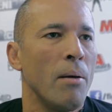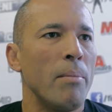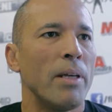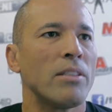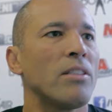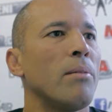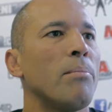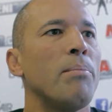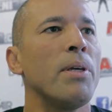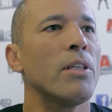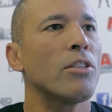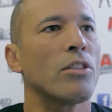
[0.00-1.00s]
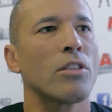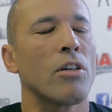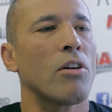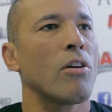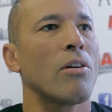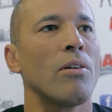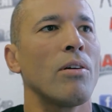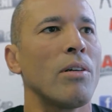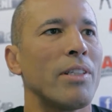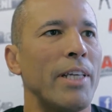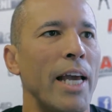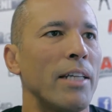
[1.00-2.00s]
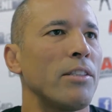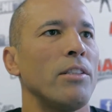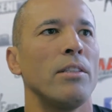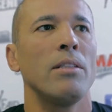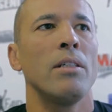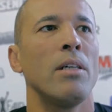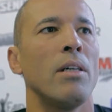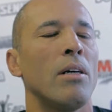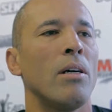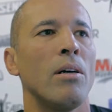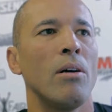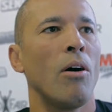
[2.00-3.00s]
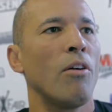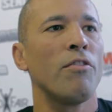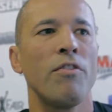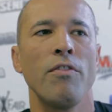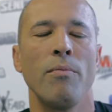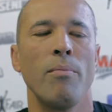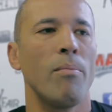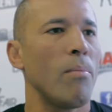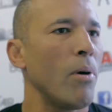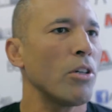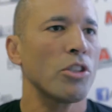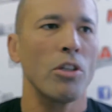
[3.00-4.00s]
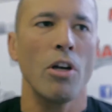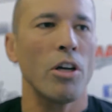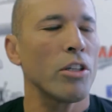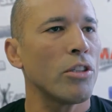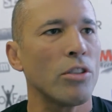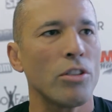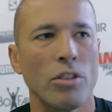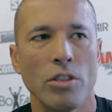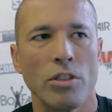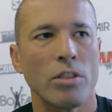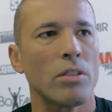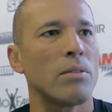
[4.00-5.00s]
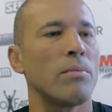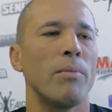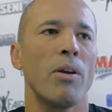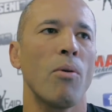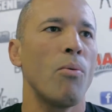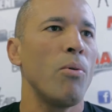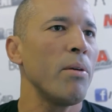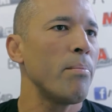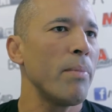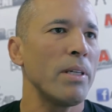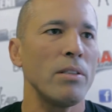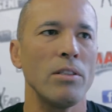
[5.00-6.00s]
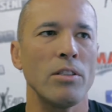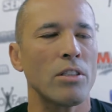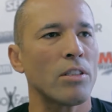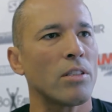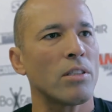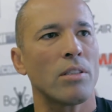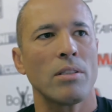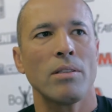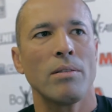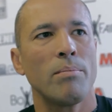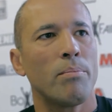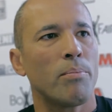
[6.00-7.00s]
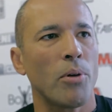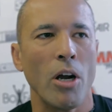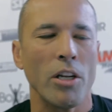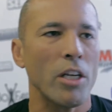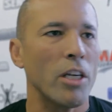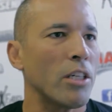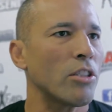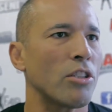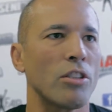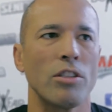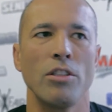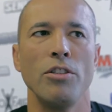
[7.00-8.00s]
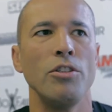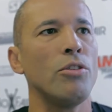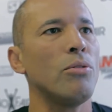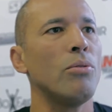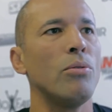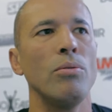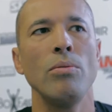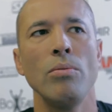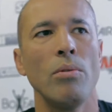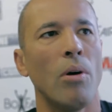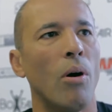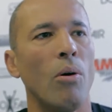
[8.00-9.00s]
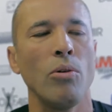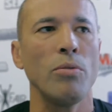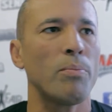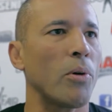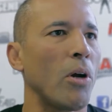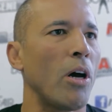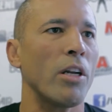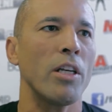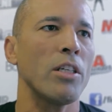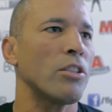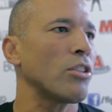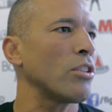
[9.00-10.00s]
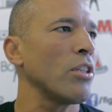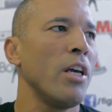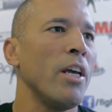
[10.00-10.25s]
Man, it's the biggest gathering of martial artists, equipments, products, new, old products,